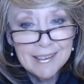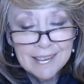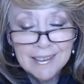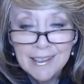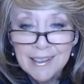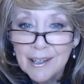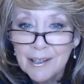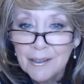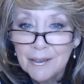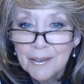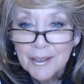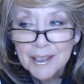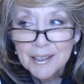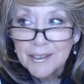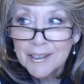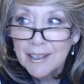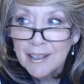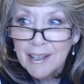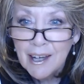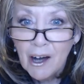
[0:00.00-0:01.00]
you know,
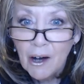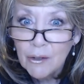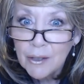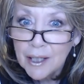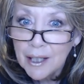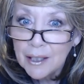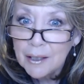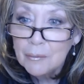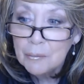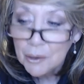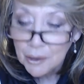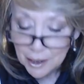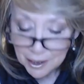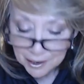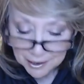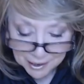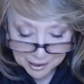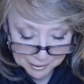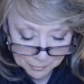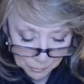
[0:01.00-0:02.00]
it's okay to put
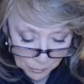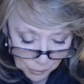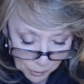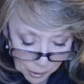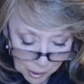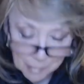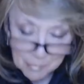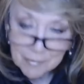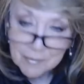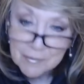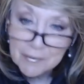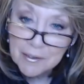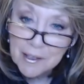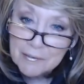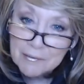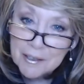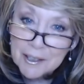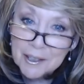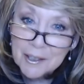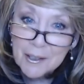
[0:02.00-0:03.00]
on like warm,
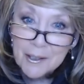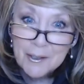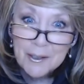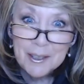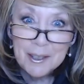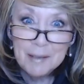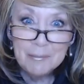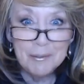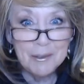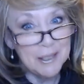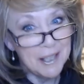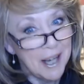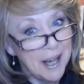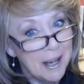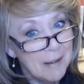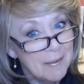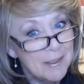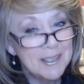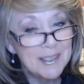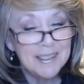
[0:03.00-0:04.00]
fluffy, cozy
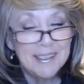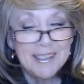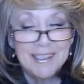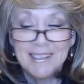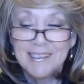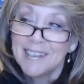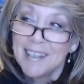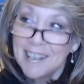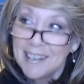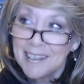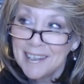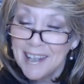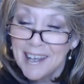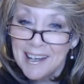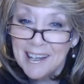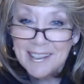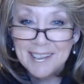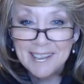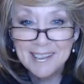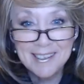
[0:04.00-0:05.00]
pajamas and things like that.